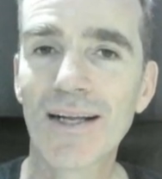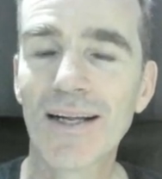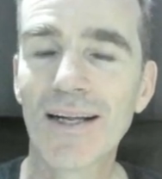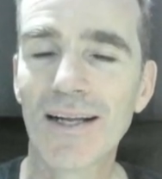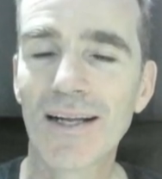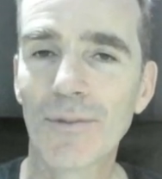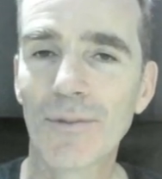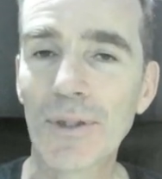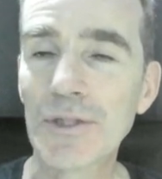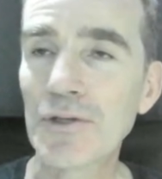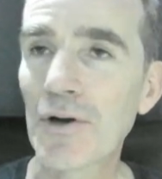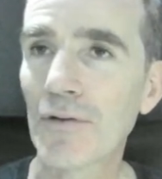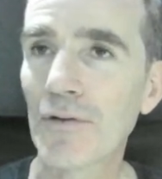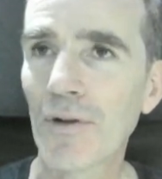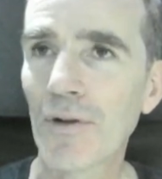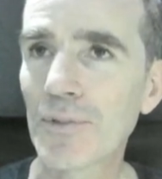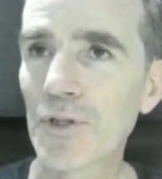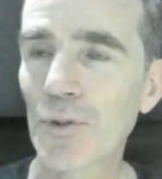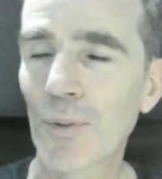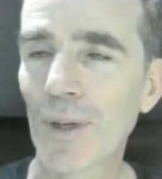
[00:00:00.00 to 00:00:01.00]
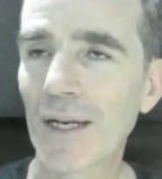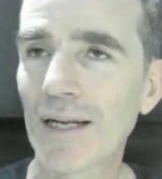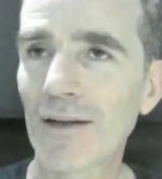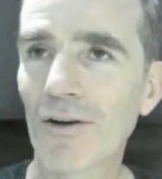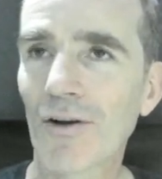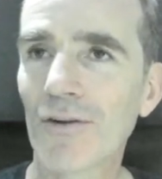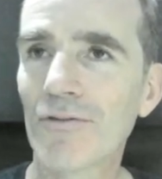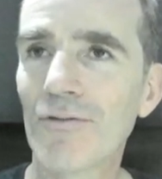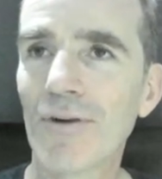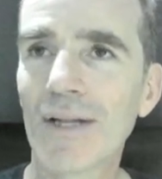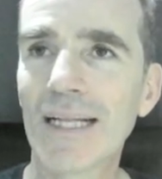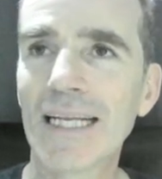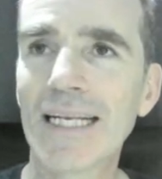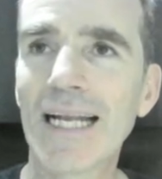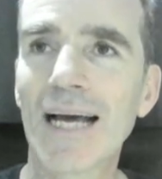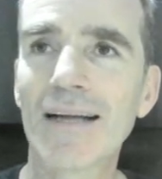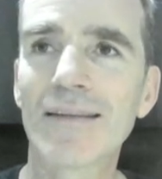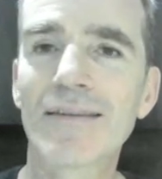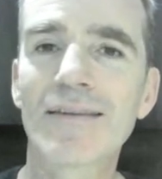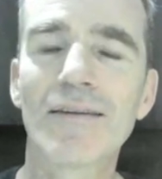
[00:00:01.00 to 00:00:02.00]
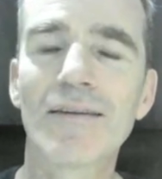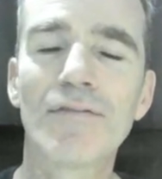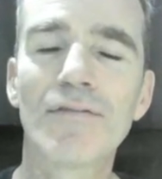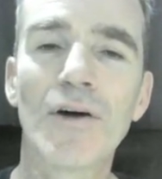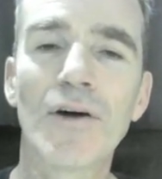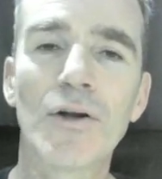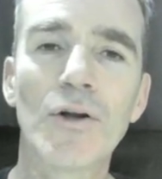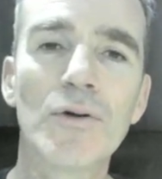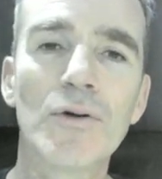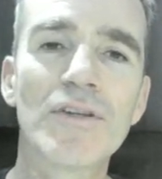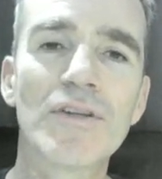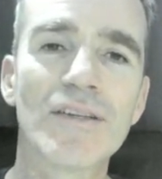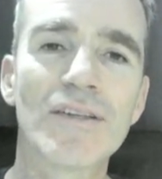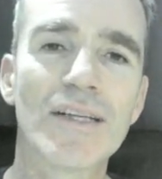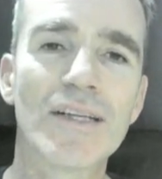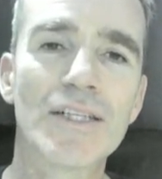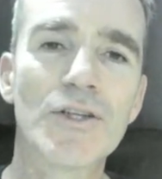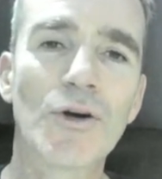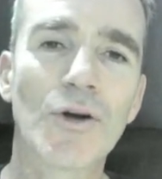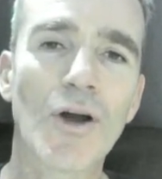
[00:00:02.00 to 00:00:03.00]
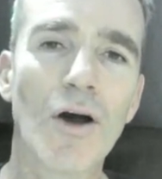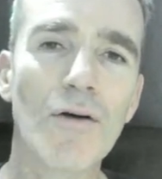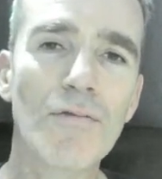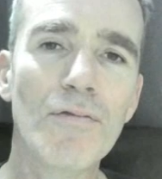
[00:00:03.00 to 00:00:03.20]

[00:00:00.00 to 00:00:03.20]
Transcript: We drove up to it and got really nice photos as it took off.